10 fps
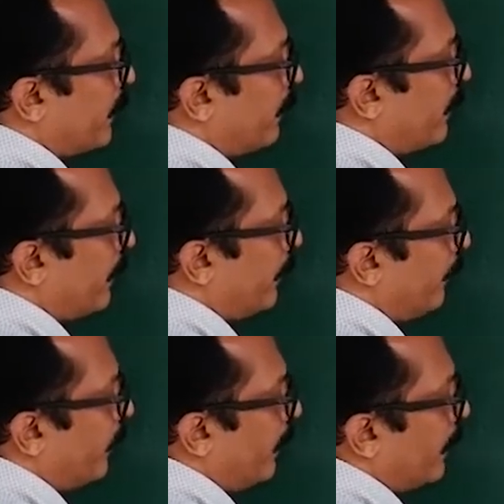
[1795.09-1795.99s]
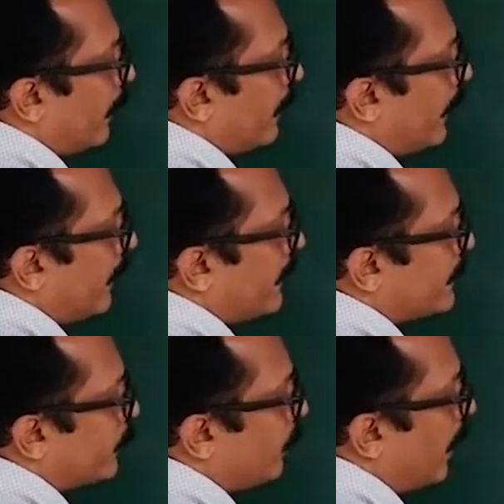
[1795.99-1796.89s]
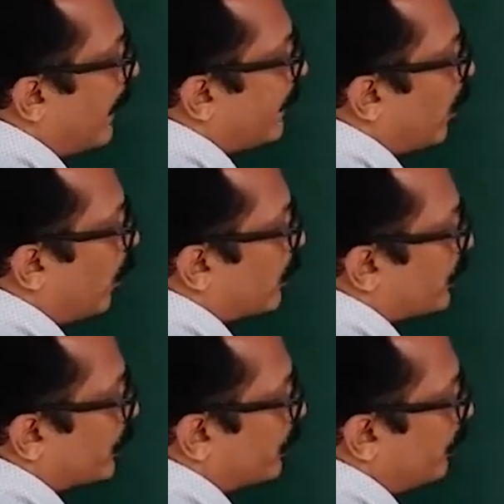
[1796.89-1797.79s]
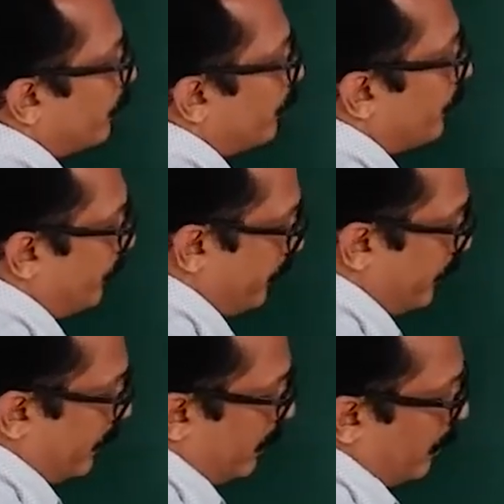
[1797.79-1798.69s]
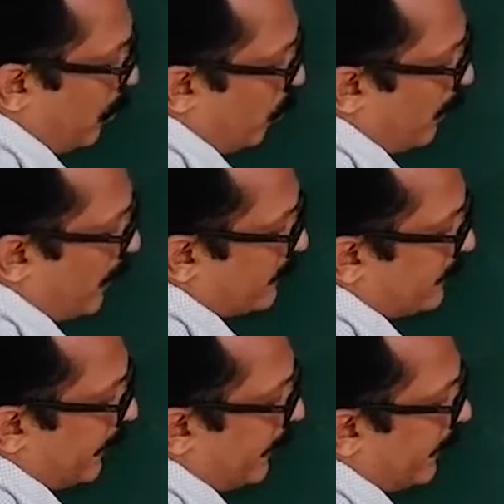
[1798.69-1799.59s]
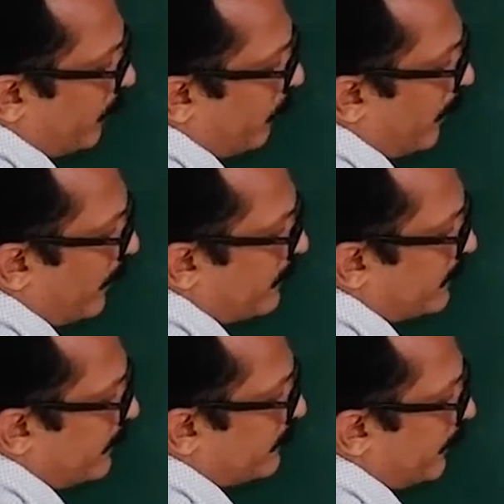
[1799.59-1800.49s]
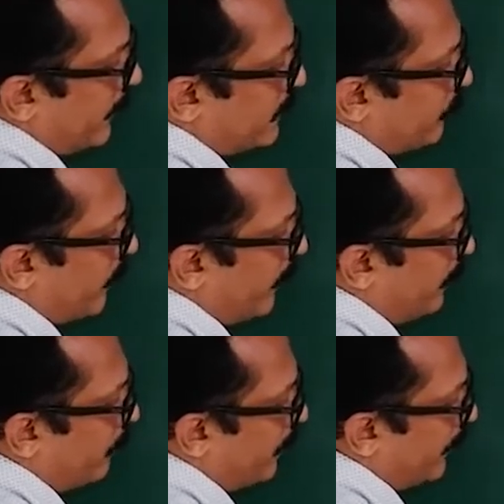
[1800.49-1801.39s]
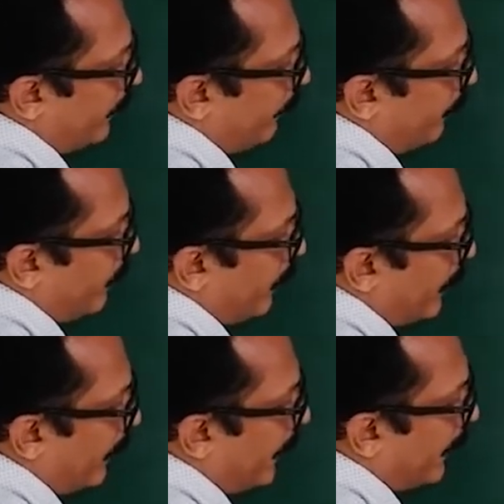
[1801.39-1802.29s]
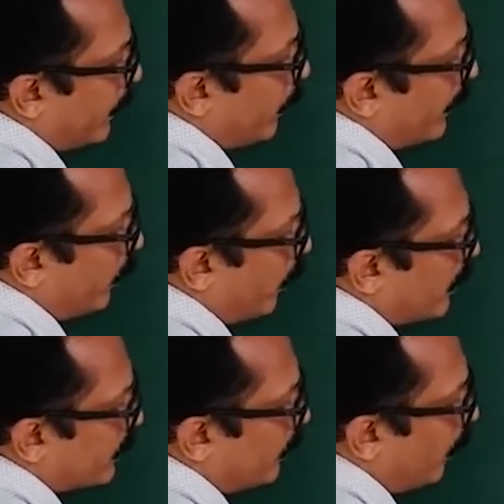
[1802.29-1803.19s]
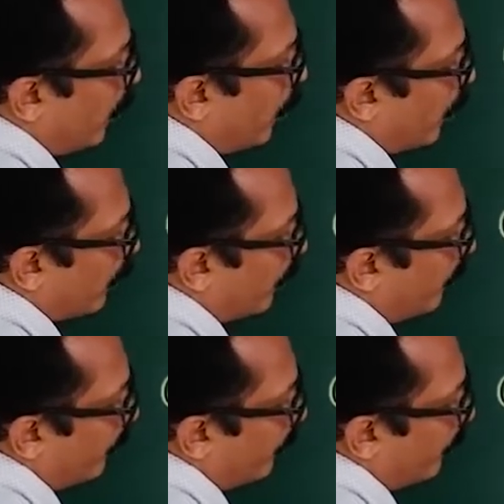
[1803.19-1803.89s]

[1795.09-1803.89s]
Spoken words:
by negative ions whereas secondary valence is satisfied by negative ions or